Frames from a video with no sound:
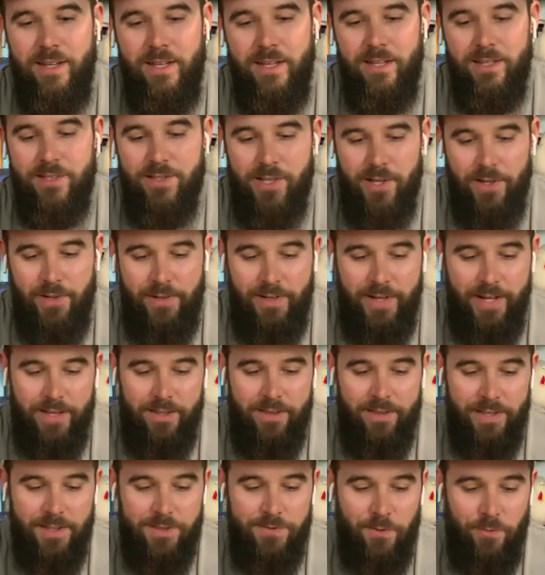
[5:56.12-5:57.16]
So
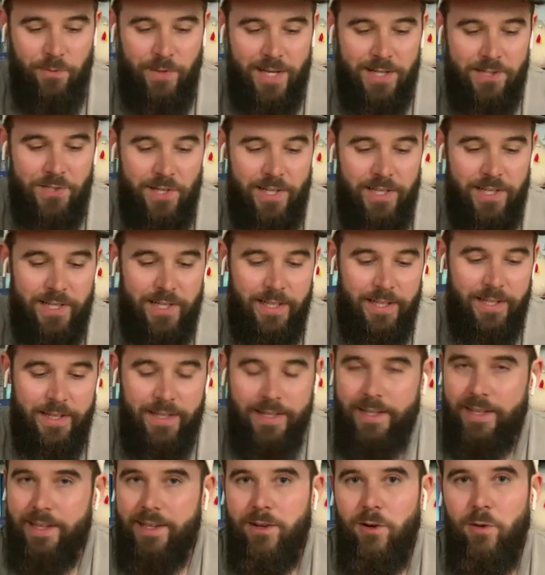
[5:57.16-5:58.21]
thanks for watching, and
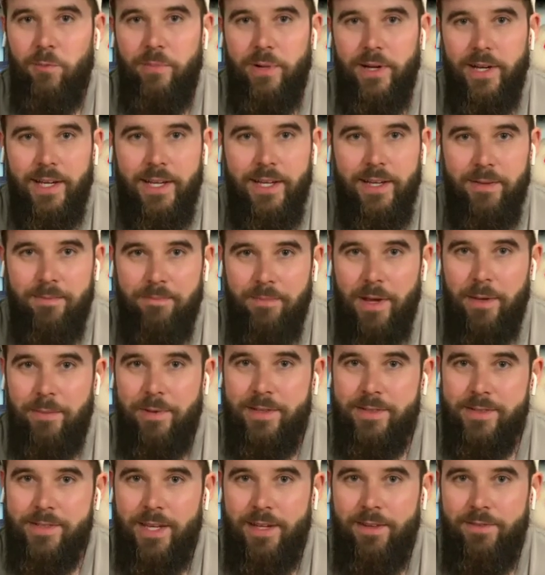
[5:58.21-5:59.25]
I hope I maybe
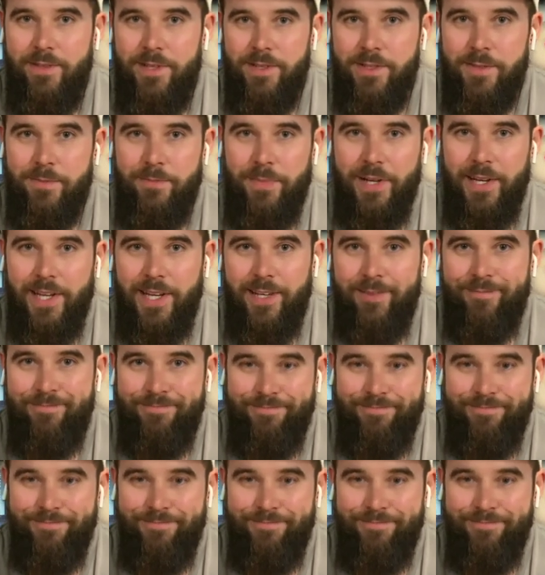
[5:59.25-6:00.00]
saved you some money.